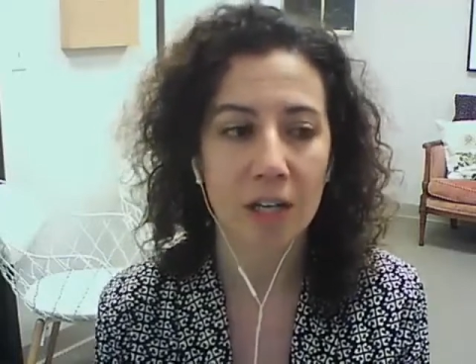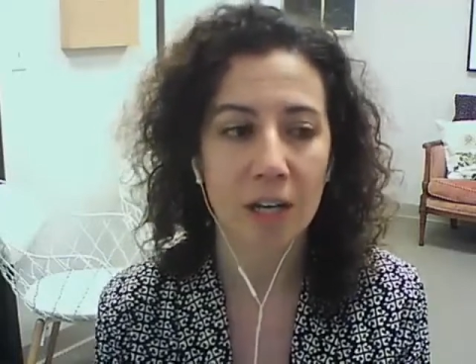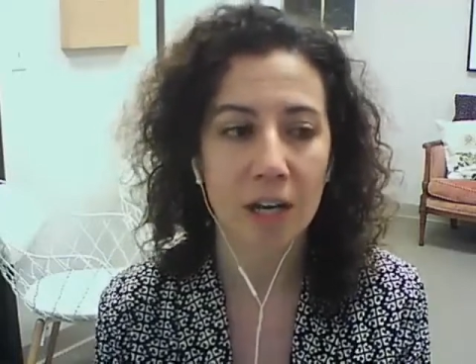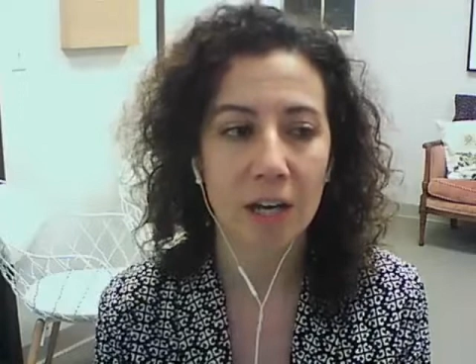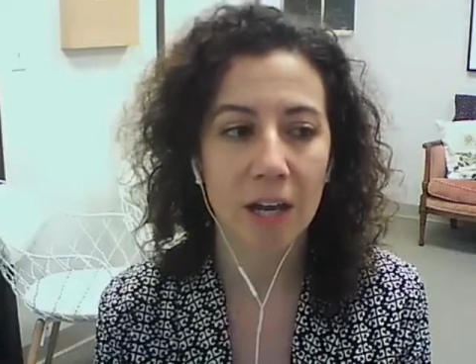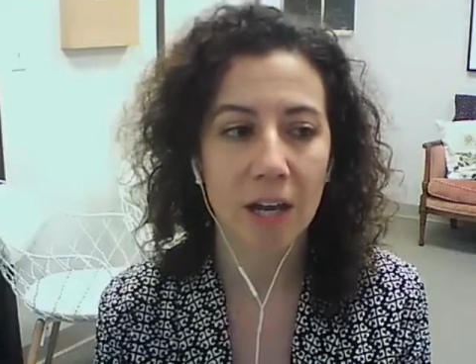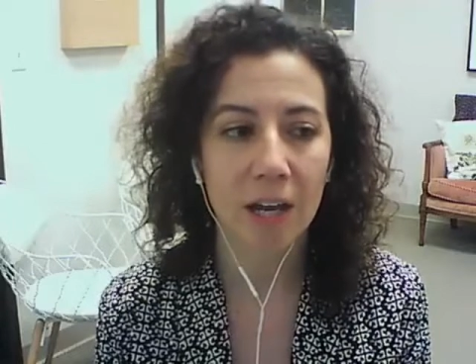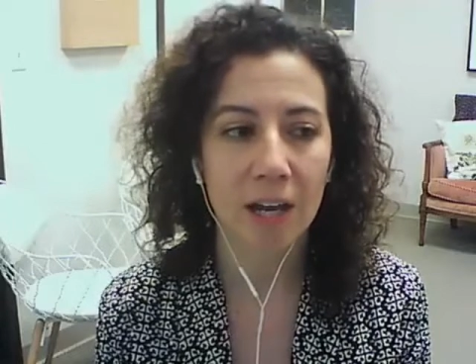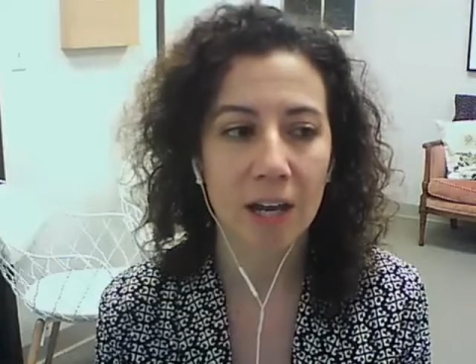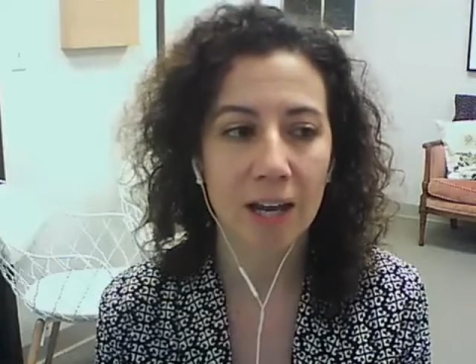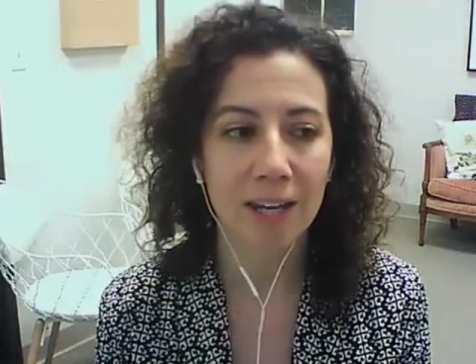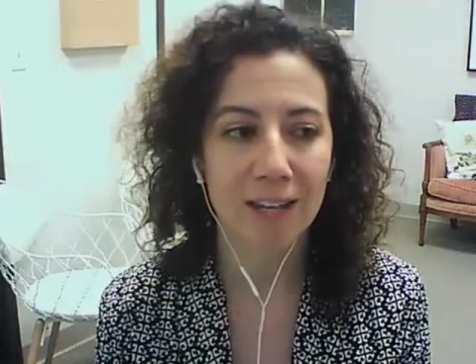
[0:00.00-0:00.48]

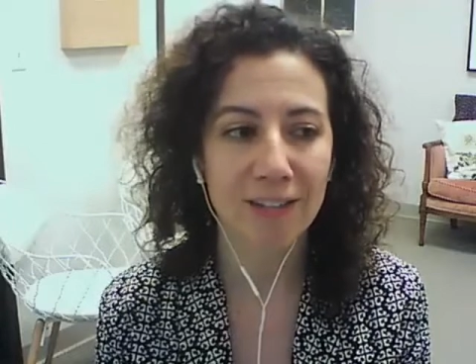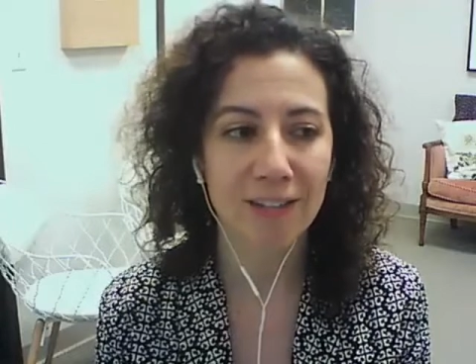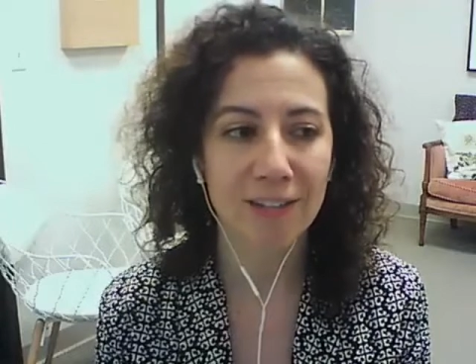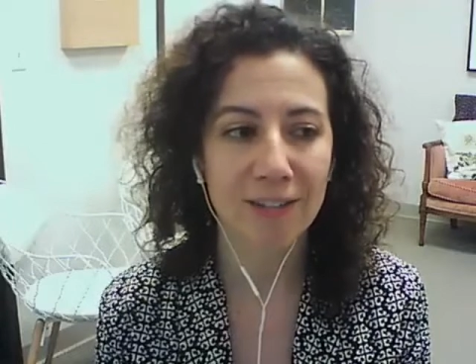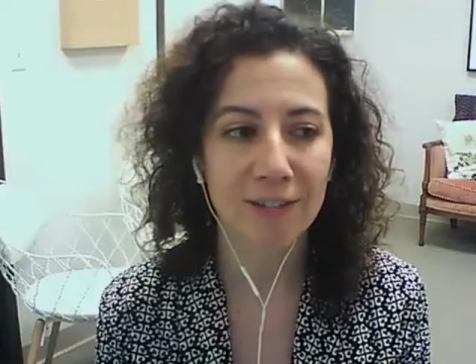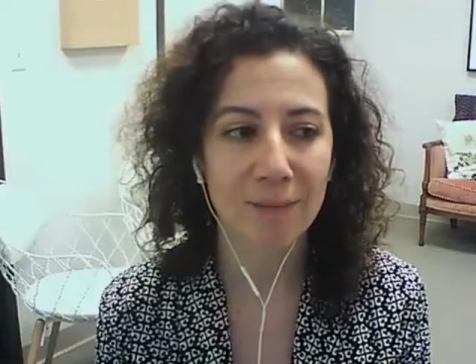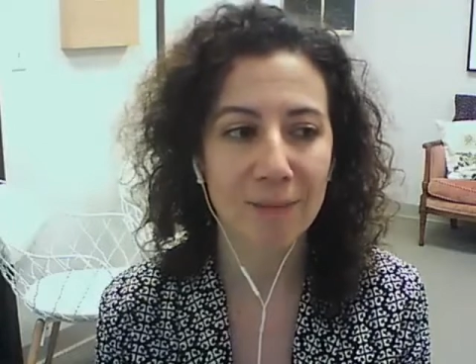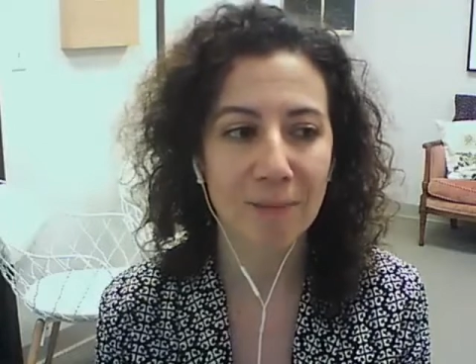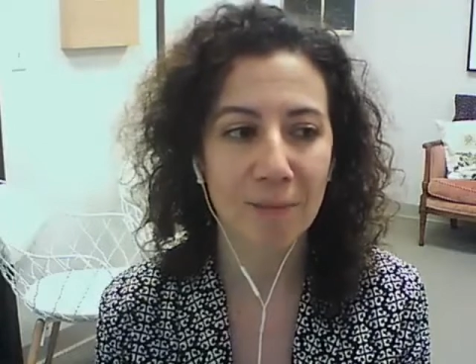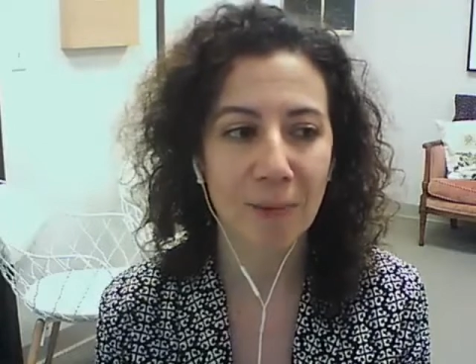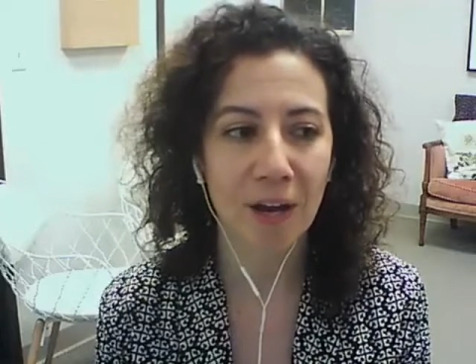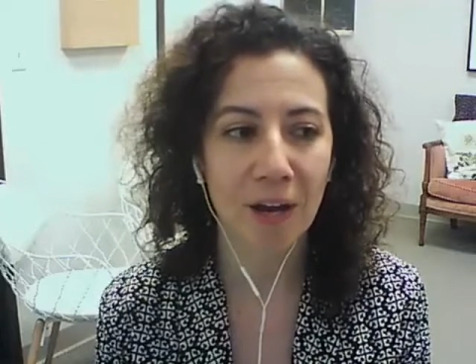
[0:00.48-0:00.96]

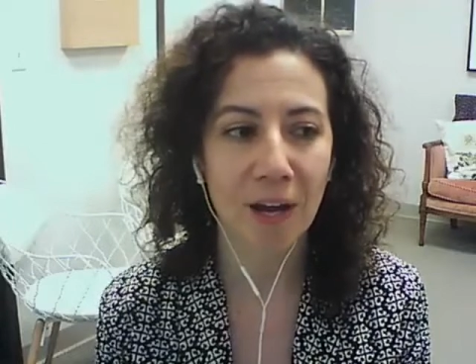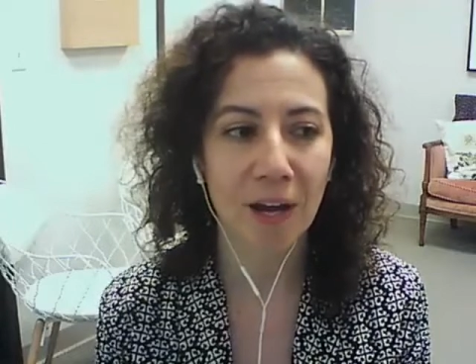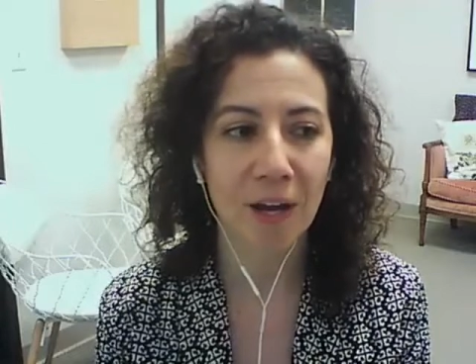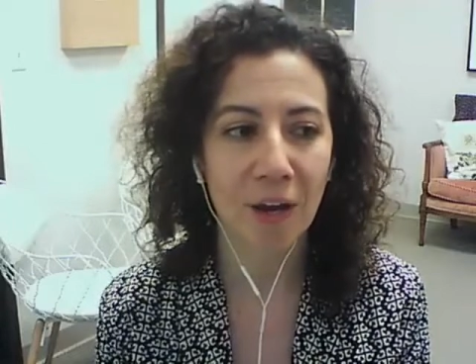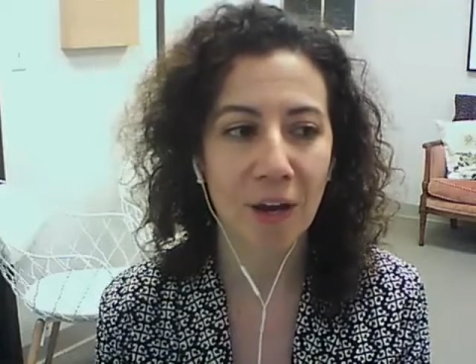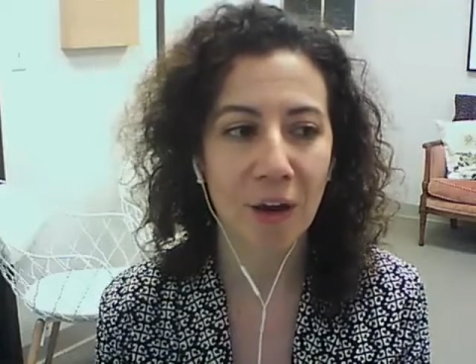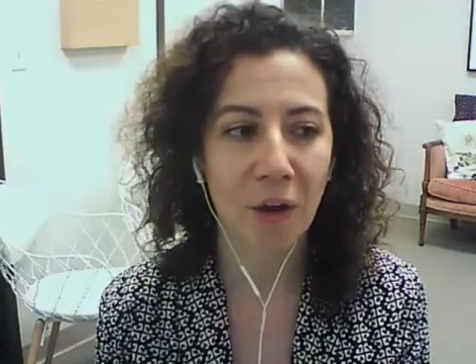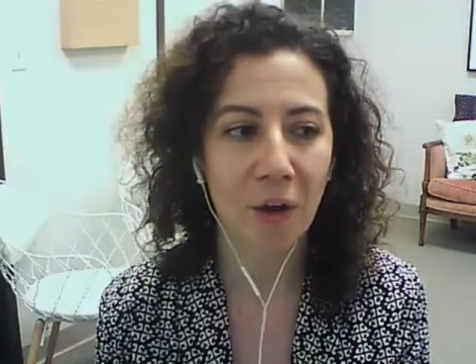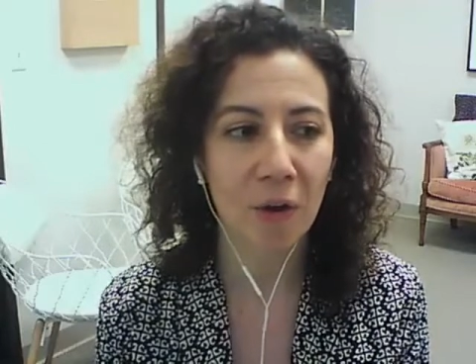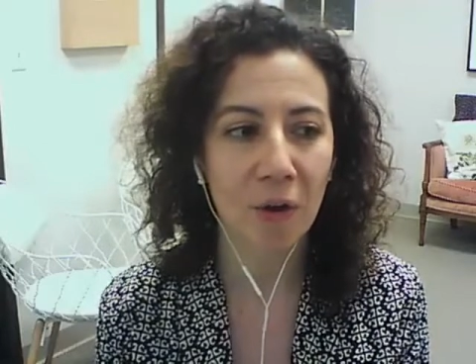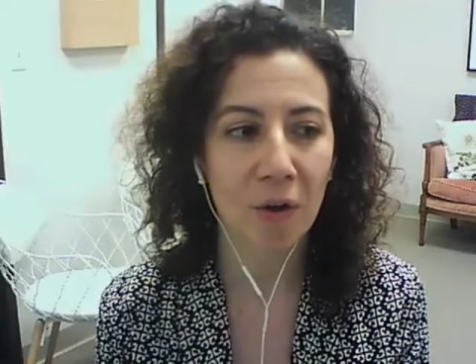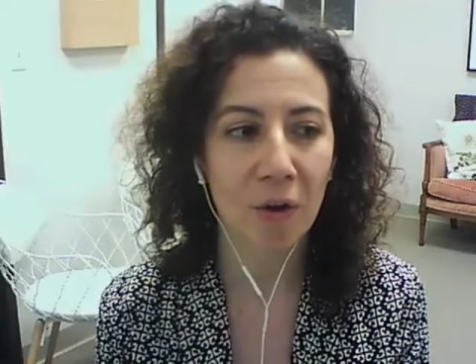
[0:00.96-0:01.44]
And
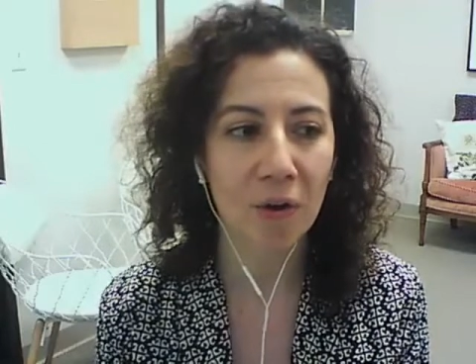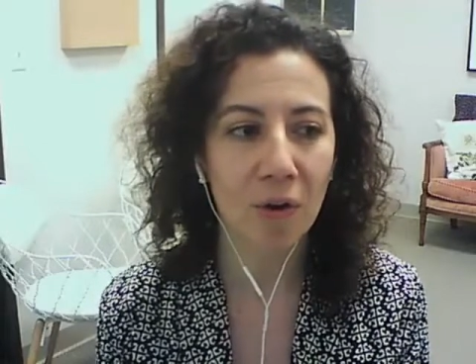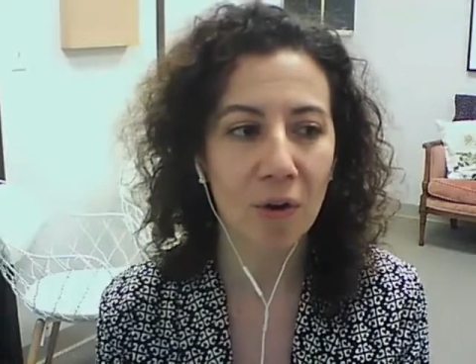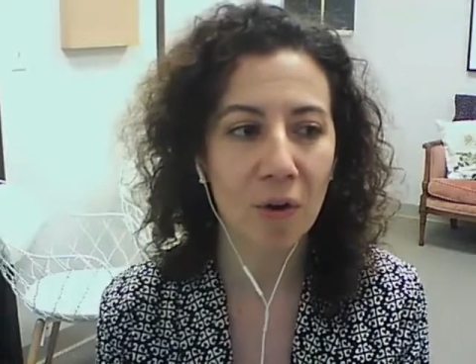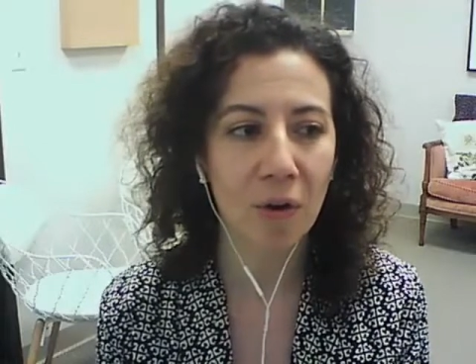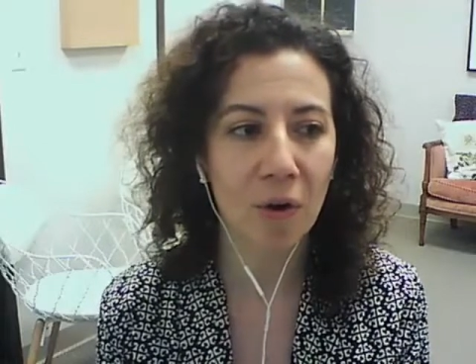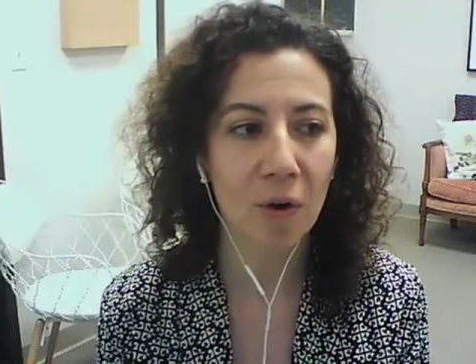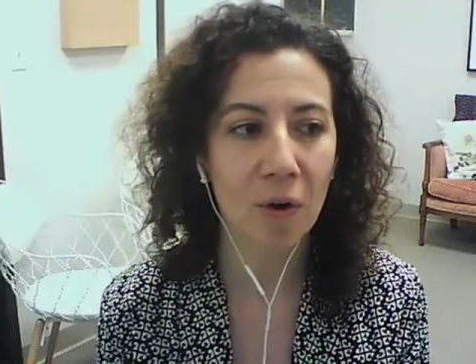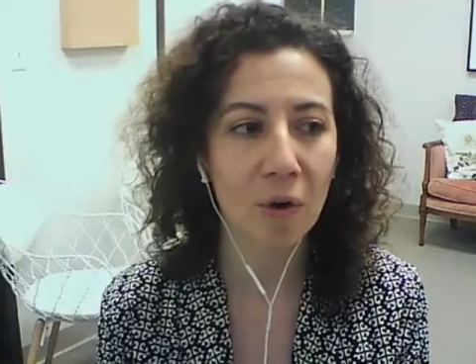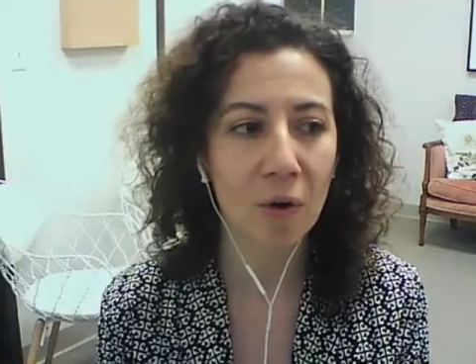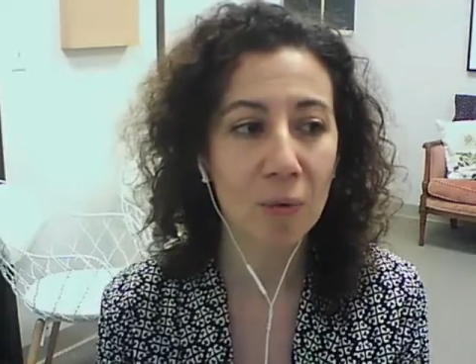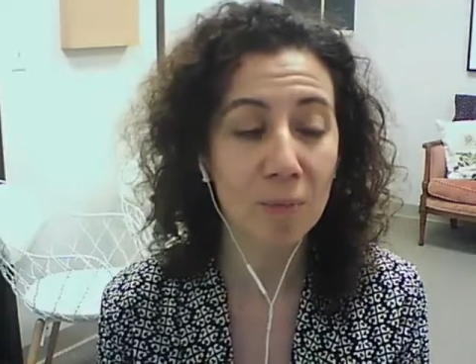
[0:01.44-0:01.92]
my
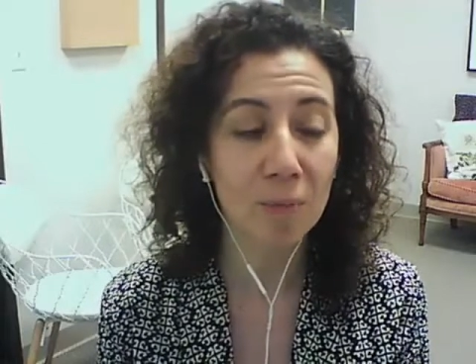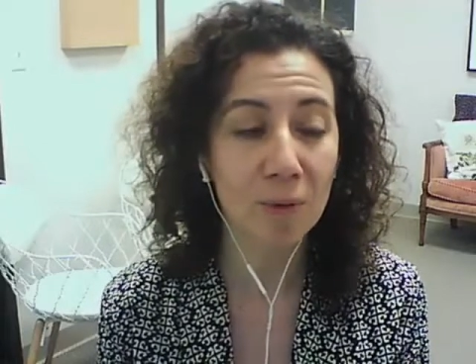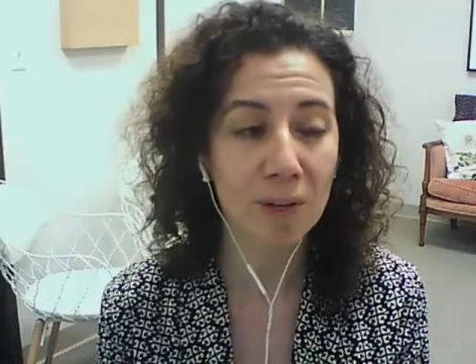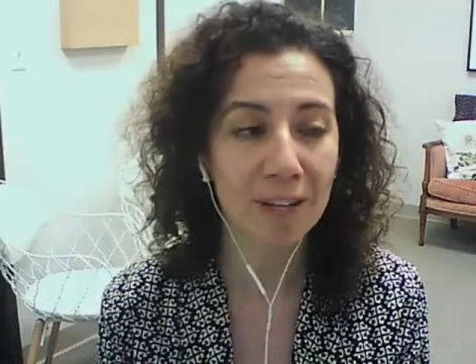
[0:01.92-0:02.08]
hope